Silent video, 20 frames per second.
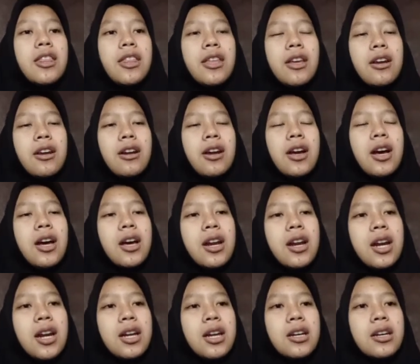There
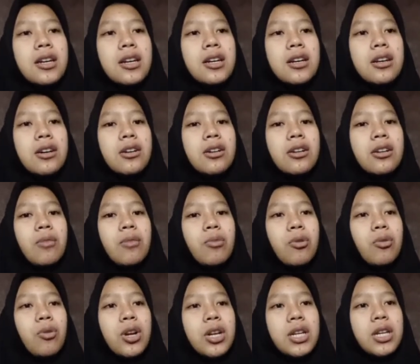are
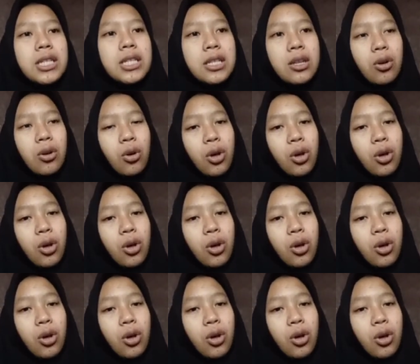number one is the